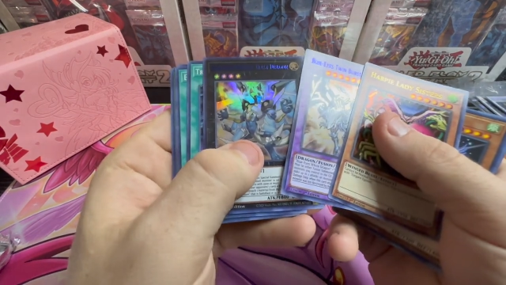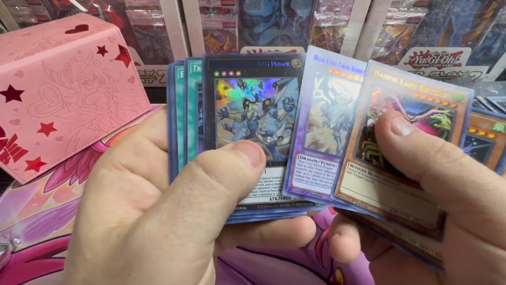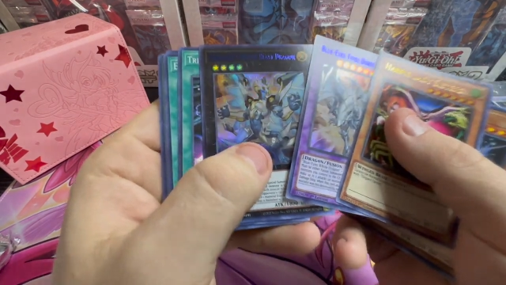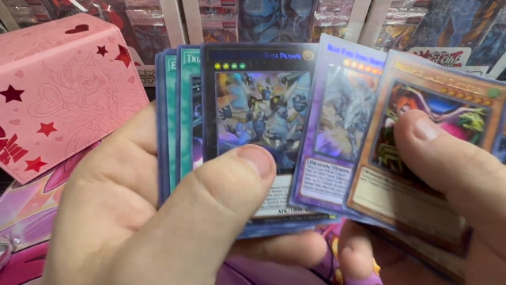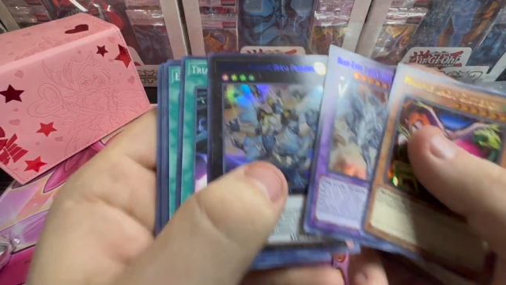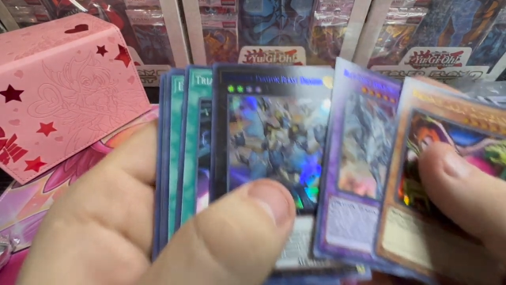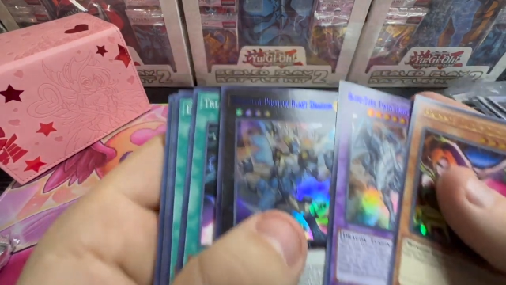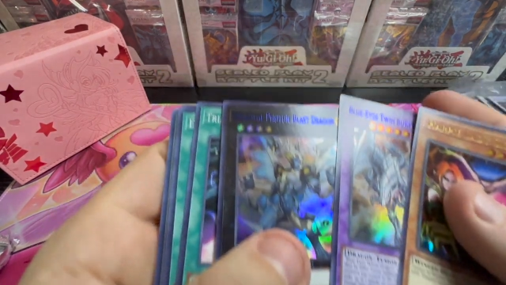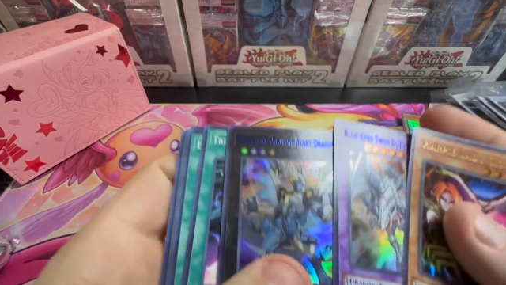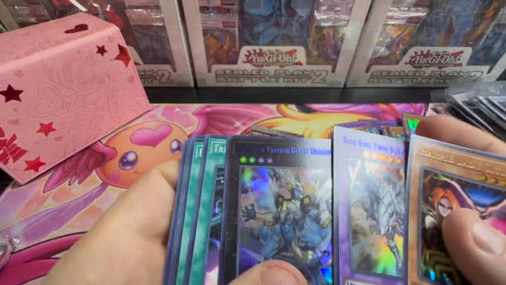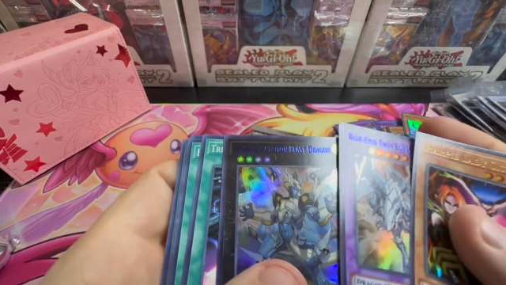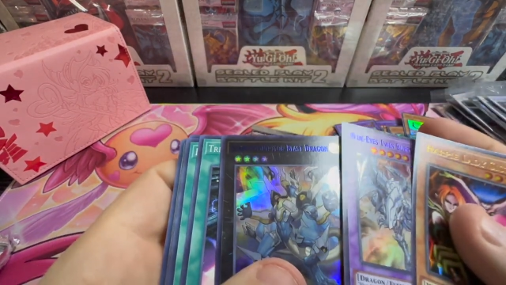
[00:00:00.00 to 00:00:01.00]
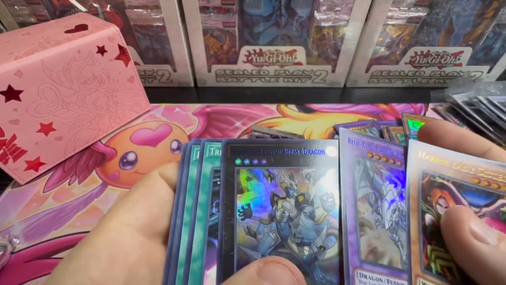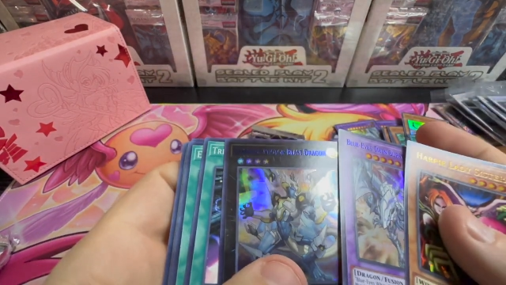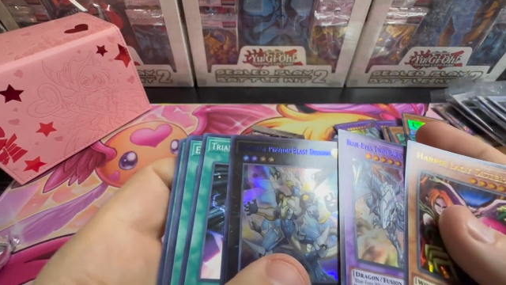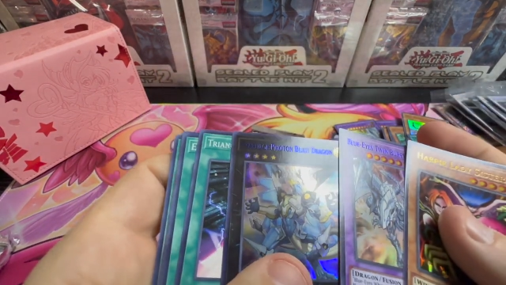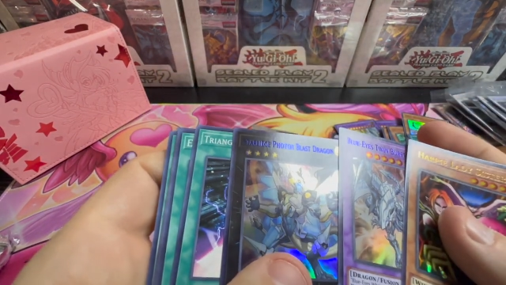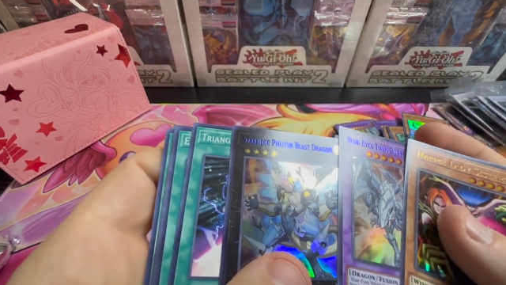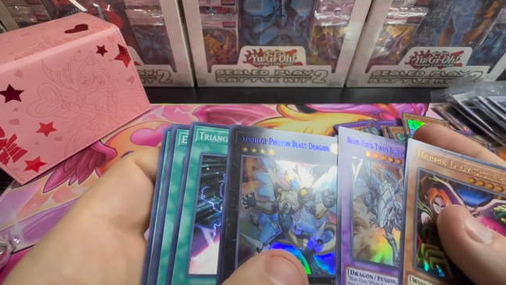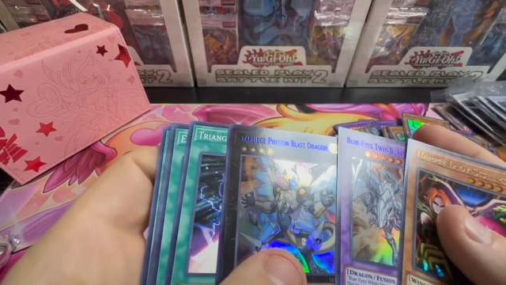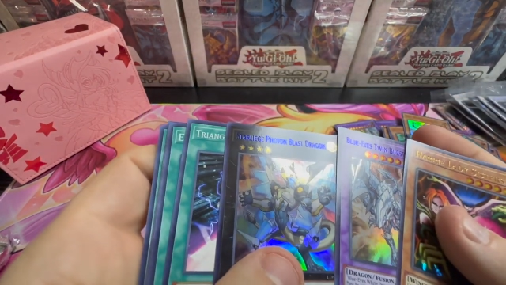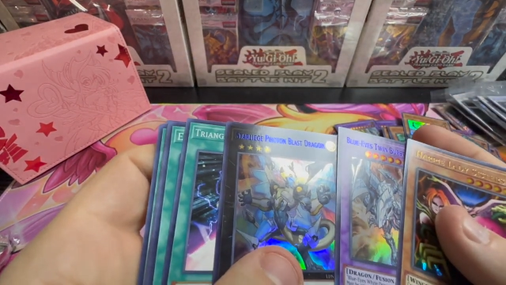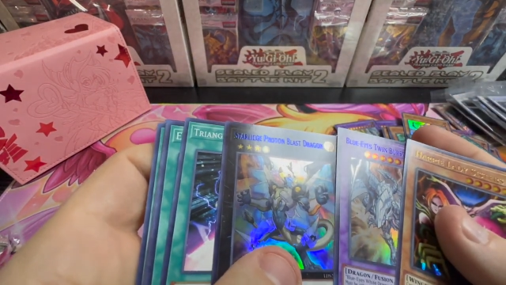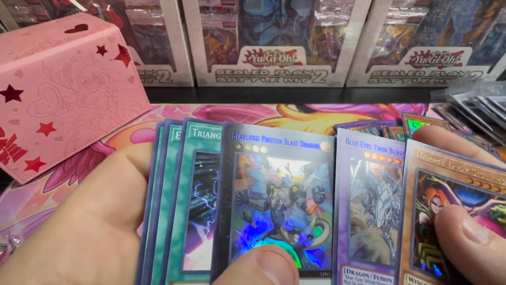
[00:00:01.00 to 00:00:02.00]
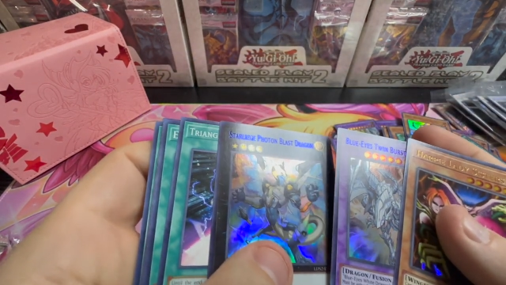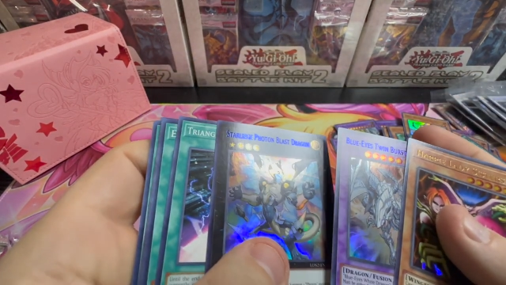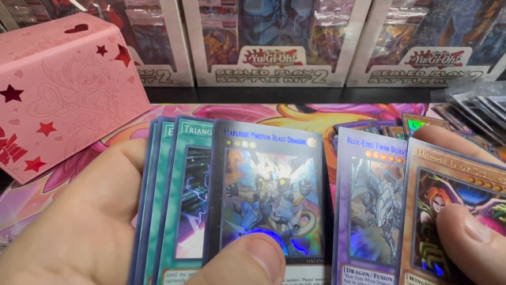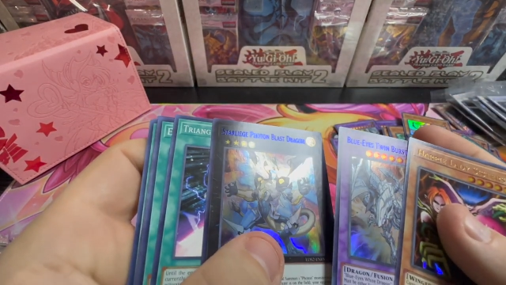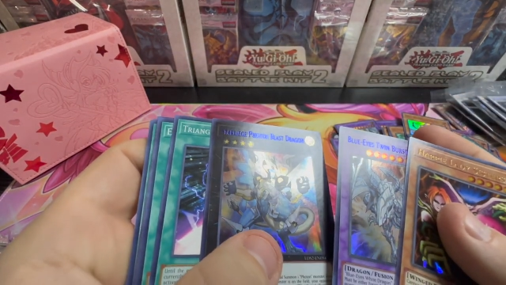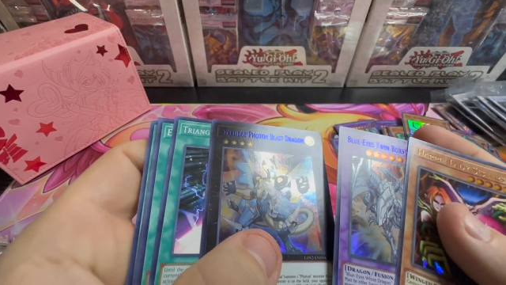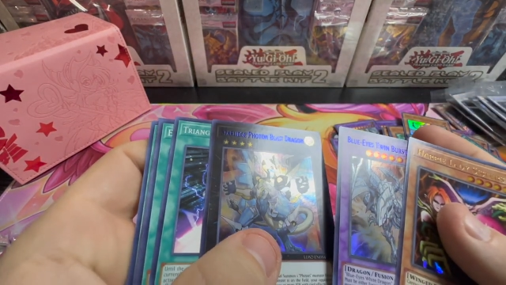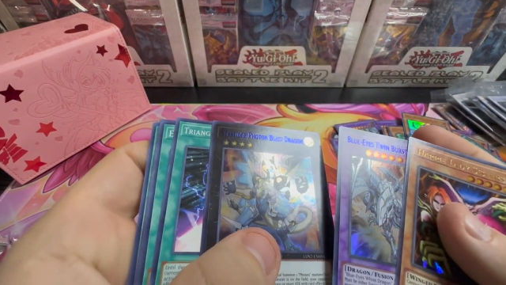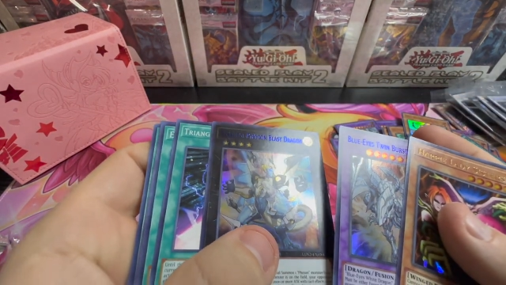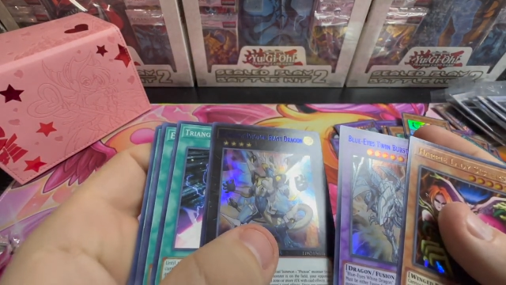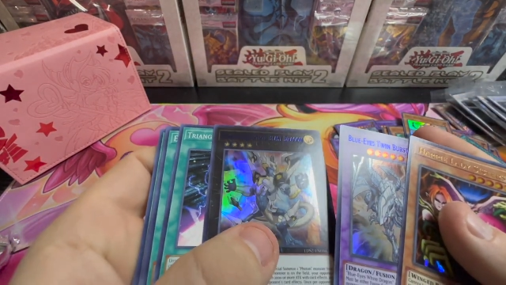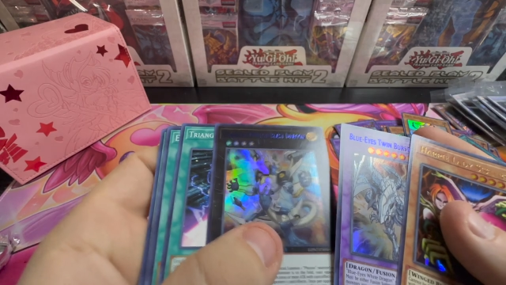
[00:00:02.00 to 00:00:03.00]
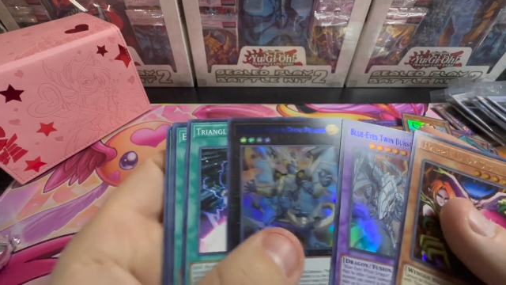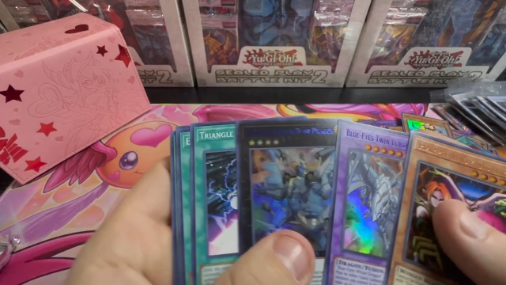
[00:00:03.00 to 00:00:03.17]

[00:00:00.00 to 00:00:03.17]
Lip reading: Nobody's mouth can be seen.